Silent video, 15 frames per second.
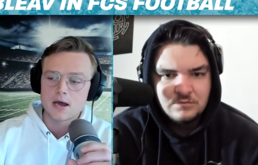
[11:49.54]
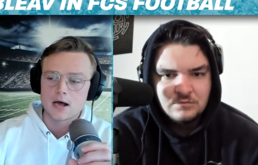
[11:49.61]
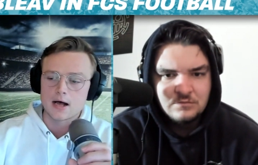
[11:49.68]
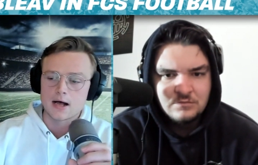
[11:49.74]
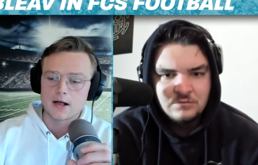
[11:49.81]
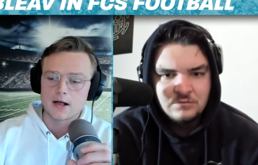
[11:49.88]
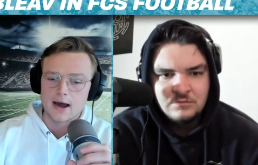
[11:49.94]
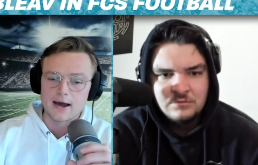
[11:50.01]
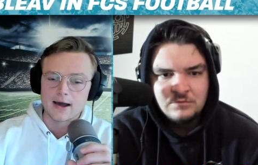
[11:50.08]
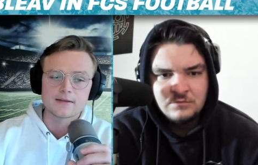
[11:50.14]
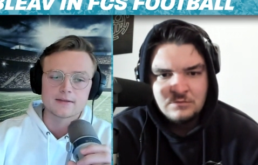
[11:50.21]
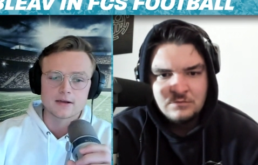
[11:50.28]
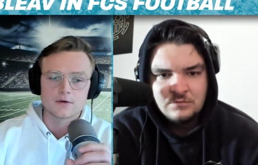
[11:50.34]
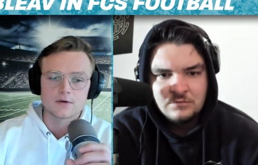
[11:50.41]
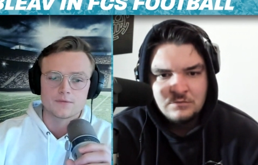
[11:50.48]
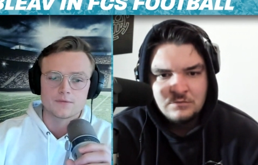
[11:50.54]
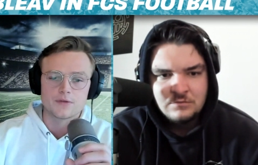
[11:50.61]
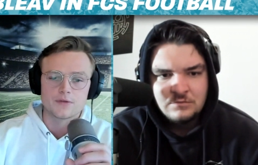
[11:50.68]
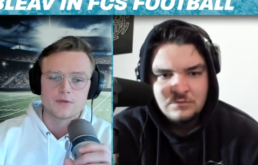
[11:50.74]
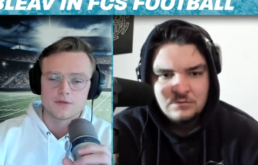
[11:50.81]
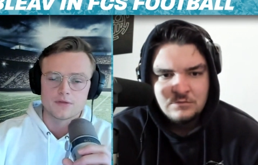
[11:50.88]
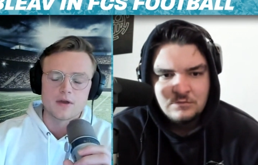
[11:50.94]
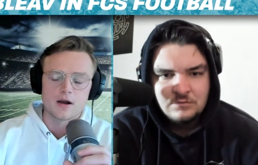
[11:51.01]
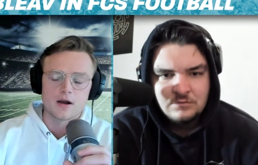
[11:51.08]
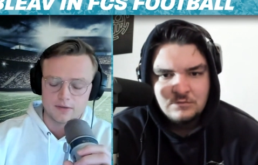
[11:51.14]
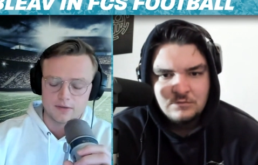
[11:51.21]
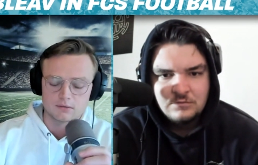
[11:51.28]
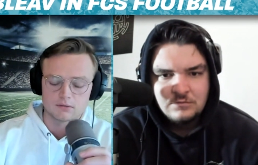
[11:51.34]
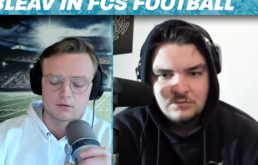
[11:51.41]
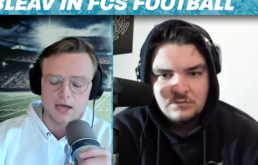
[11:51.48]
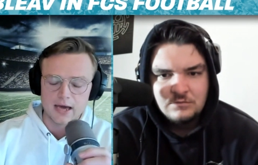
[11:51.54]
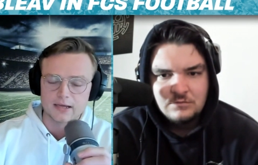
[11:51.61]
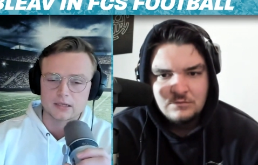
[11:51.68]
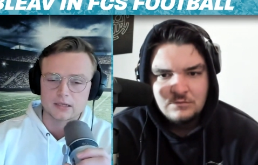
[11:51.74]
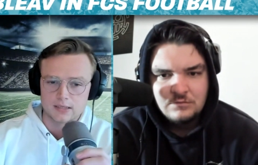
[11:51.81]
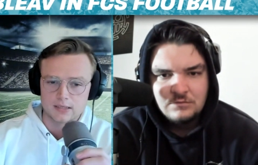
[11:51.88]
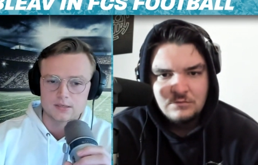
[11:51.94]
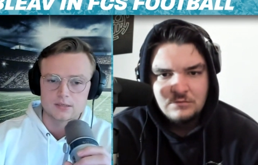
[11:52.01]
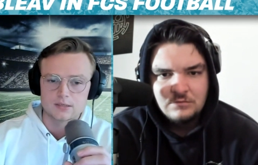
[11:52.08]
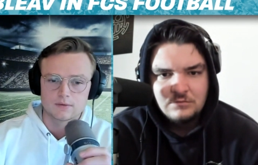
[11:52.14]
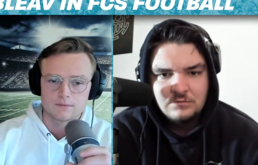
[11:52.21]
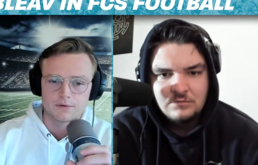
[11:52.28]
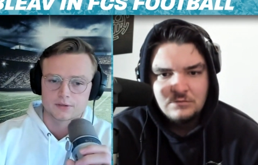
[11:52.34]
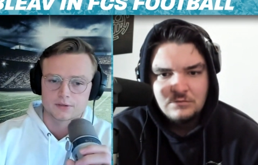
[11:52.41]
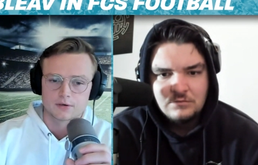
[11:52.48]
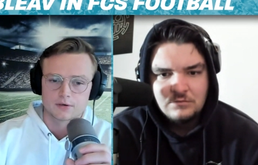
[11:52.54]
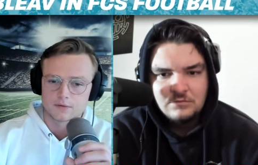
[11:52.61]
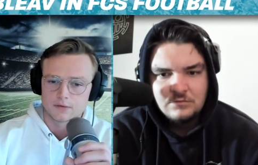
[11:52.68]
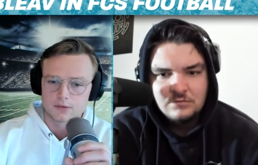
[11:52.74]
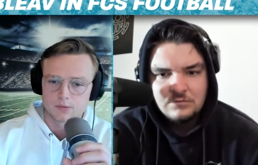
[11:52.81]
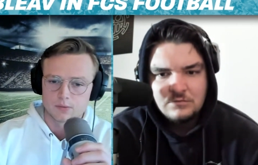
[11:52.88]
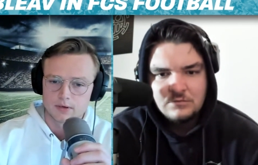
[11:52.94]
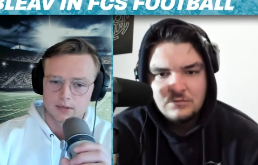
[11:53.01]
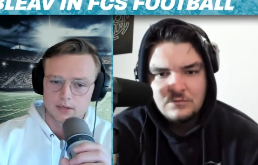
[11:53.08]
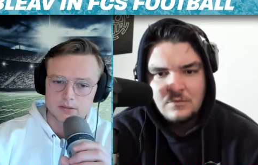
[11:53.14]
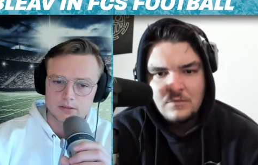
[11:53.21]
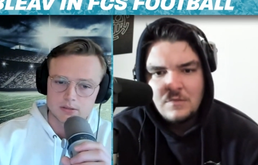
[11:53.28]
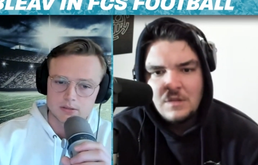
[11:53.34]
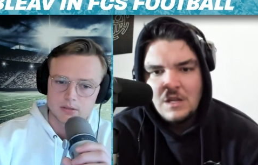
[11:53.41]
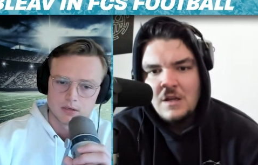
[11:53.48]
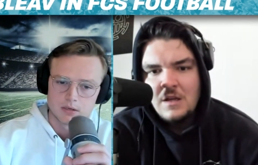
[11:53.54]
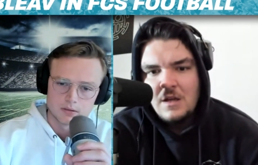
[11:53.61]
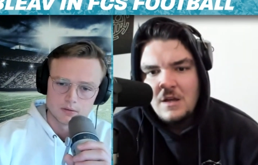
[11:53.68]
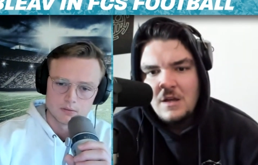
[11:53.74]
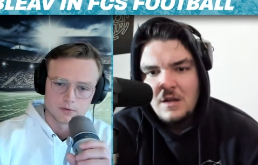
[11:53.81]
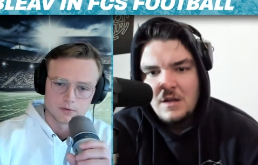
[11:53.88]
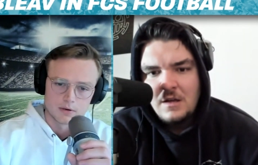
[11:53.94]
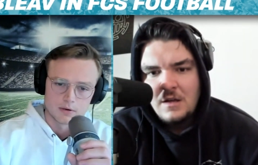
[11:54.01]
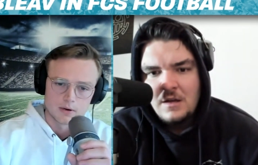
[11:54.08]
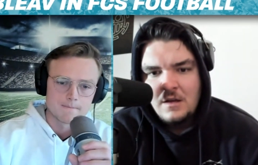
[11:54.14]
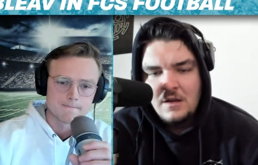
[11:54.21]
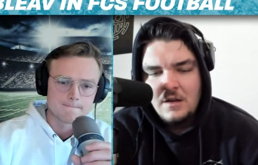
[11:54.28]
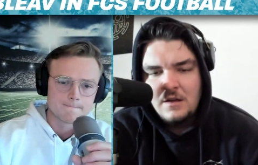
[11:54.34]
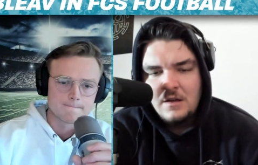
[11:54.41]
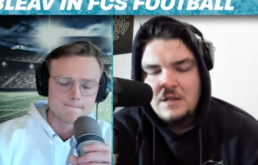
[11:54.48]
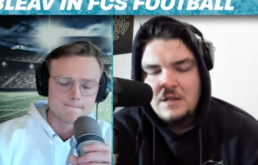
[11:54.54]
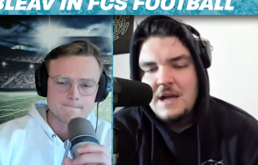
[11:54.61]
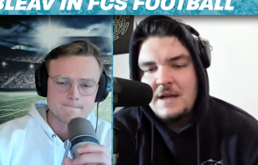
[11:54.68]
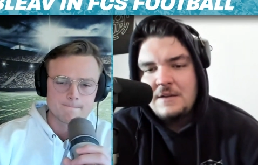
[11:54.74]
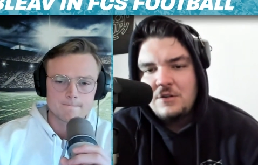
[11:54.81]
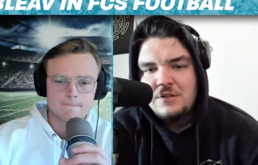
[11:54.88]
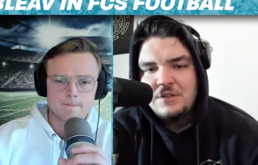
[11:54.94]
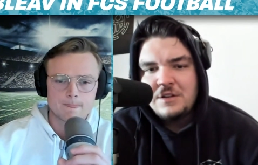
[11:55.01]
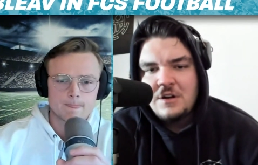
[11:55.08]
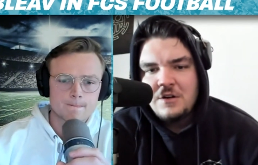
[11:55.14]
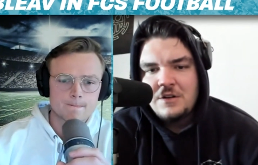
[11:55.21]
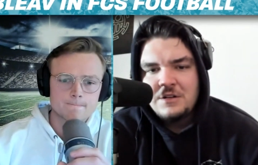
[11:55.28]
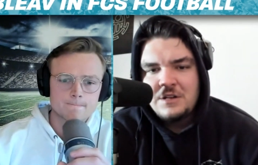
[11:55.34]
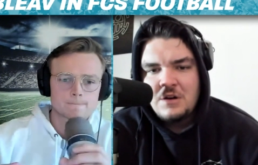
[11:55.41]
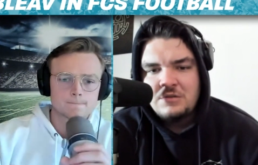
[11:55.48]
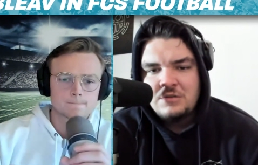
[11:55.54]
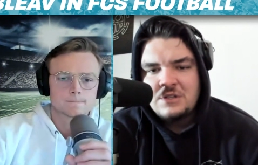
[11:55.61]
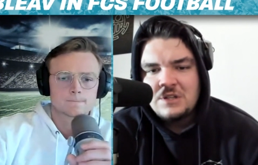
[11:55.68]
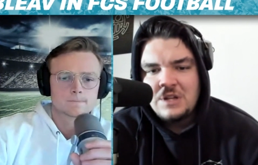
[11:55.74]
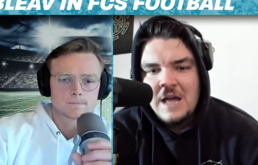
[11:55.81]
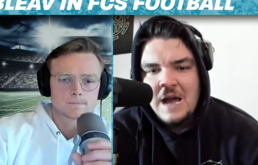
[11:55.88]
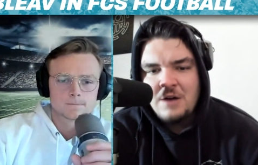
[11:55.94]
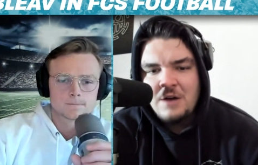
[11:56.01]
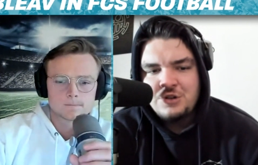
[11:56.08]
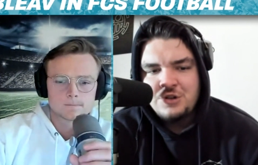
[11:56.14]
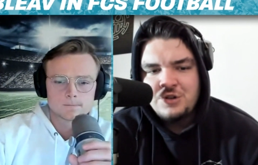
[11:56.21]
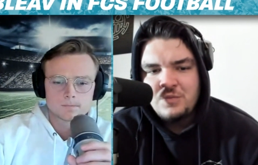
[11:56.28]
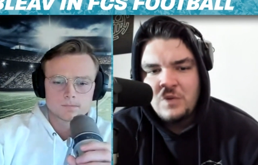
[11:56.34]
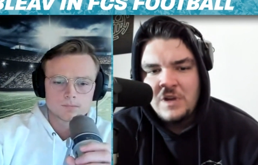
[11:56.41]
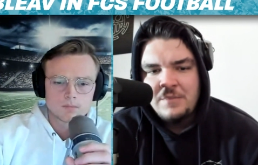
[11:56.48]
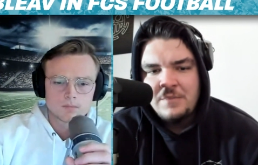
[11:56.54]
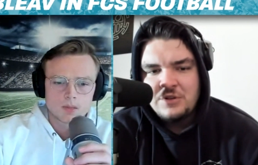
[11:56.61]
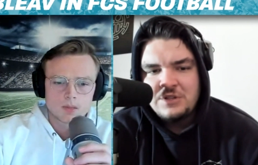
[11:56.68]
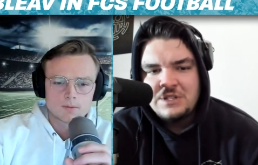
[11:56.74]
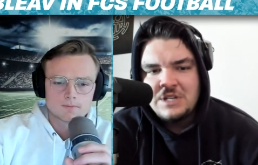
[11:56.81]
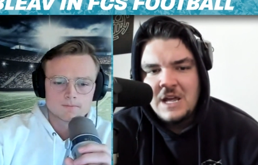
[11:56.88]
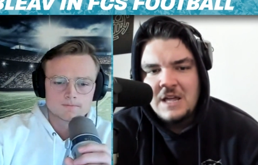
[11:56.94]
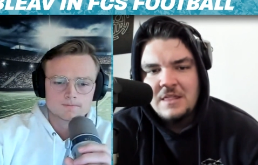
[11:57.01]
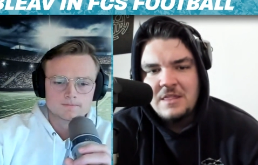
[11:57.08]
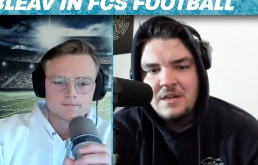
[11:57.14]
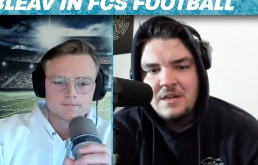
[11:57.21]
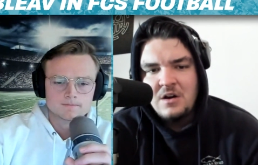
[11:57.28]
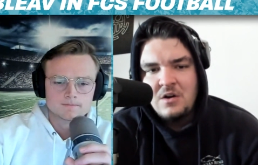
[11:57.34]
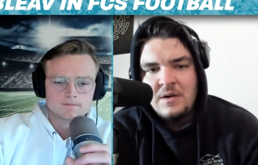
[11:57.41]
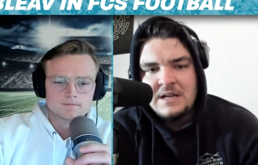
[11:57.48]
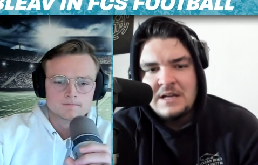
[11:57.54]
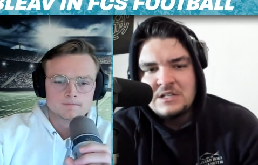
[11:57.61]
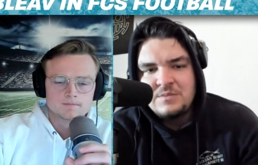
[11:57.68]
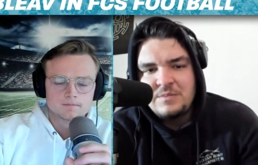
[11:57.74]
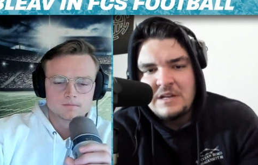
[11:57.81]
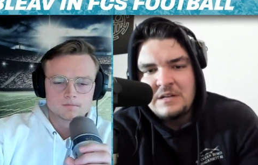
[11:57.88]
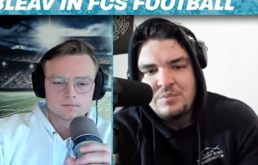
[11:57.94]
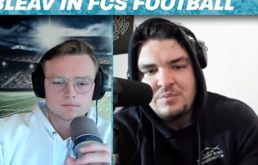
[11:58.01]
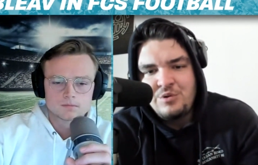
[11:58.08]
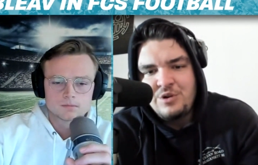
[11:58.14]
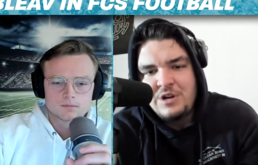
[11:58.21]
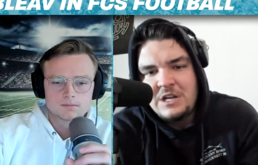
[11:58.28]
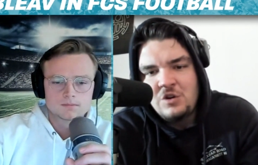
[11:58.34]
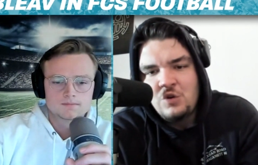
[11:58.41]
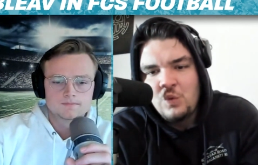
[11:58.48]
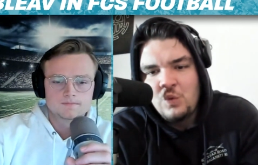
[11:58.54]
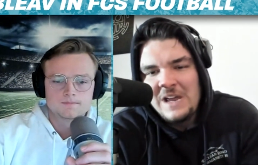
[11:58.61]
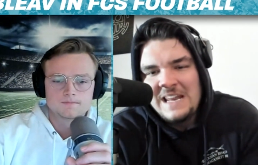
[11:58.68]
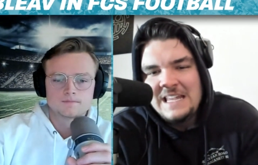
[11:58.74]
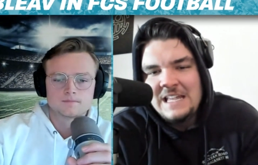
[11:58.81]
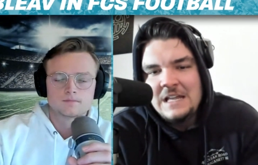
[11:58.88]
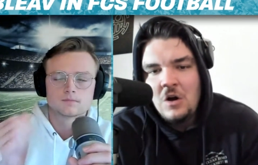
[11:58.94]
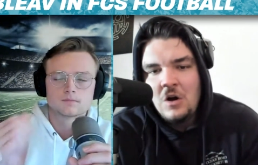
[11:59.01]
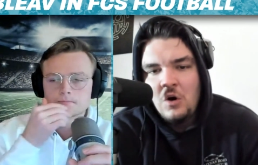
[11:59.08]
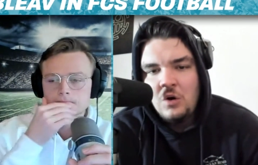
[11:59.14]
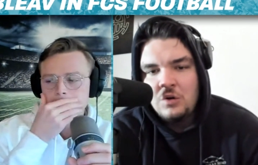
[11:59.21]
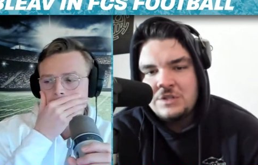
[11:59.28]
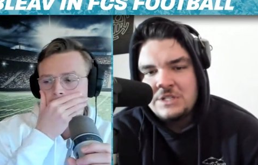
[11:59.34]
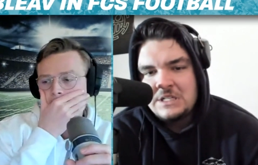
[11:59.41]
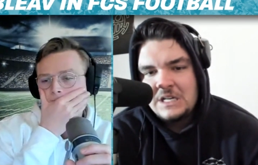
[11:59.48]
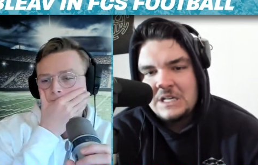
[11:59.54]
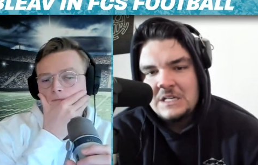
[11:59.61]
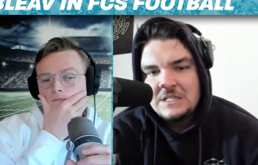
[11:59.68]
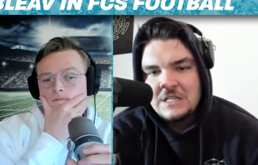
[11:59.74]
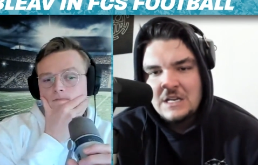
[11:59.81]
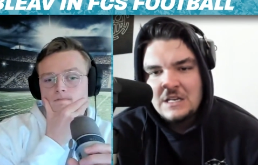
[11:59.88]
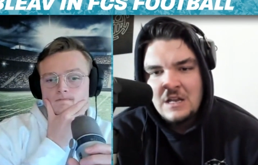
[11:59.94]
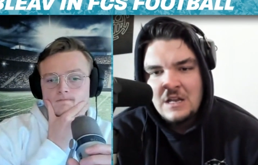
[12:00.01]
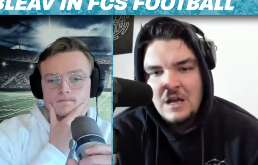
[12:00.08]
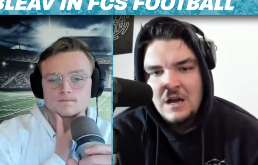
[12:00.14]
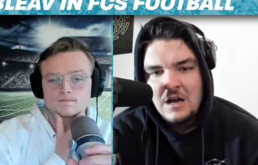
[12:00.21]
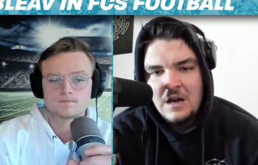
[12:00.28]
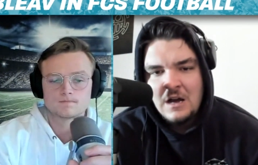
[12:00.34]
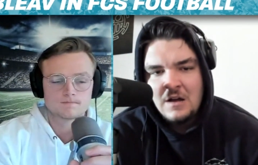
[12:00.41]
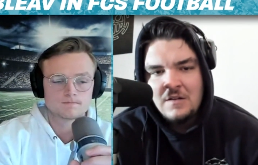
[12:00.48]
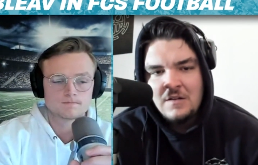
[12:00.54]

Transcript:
Speaker 1: Uh, I think they're they are the likely easy victor in this one against uh, North Dakota. Yeah, North
Speaker 2: Dakota no slouch. Weber State though has been pretty gritty all season. Uh,